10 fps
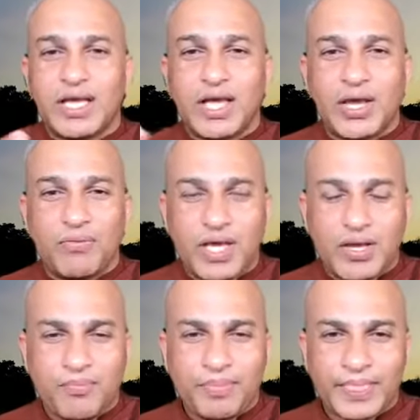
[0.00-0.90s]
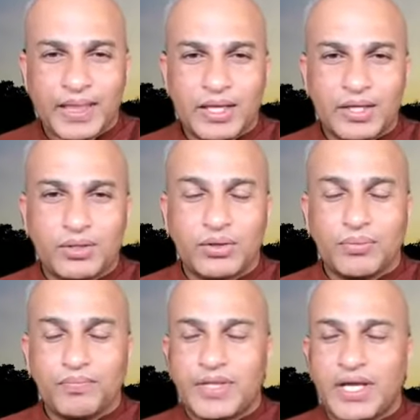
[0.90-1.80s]
the heavy, you
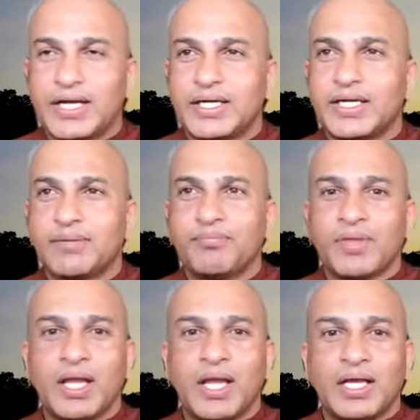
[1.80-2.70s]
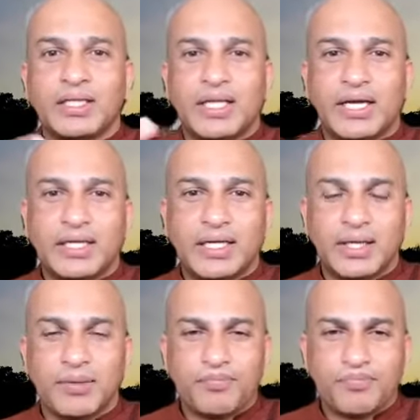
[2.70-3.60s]
know, the
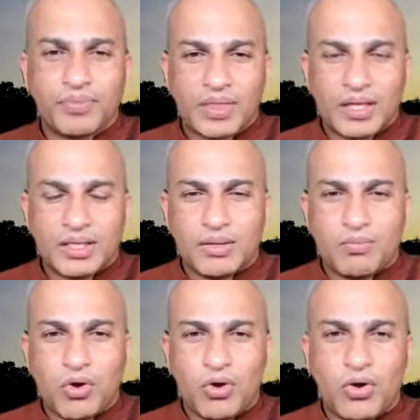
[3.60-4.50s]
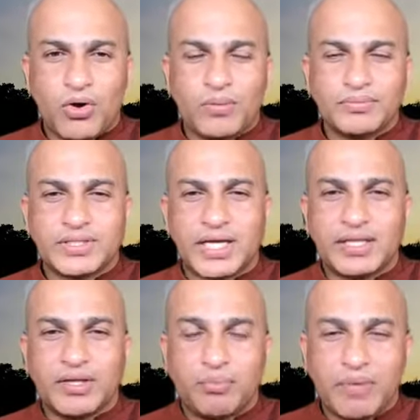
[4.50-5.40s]
bombs and
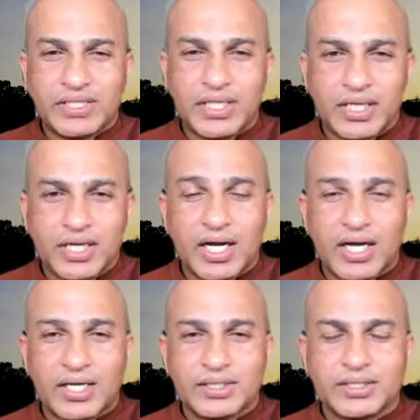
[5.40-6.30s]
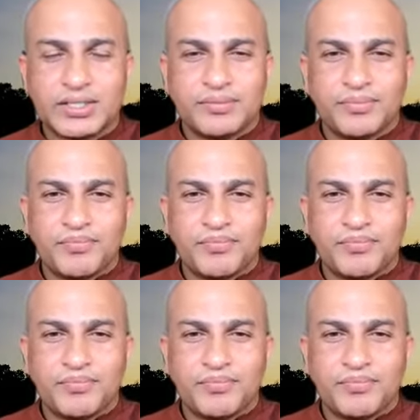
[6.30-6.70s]
the machine guns.